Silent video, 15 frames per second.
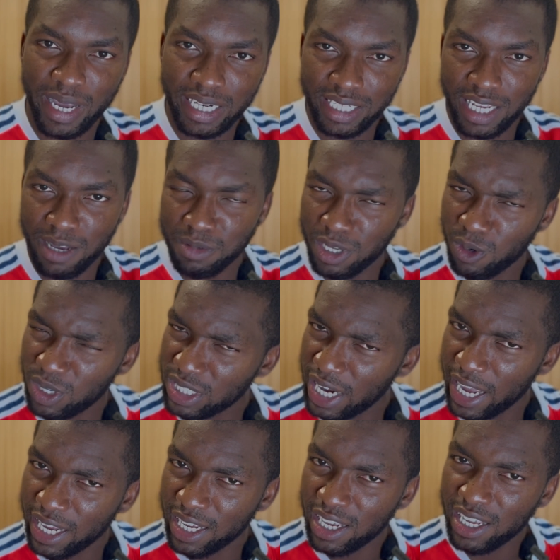DMs and was
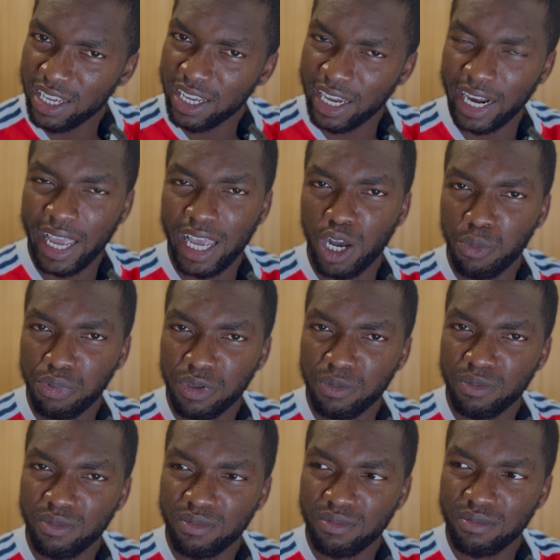like, "Can I help him?